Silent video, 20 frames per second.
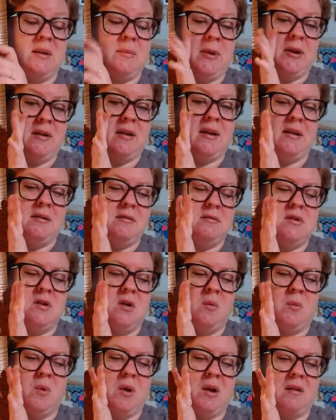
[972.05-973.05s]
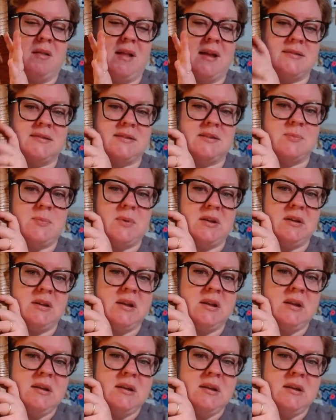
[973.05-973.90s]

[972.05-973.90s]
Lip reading: I mean, I know I'm wearing glasses, but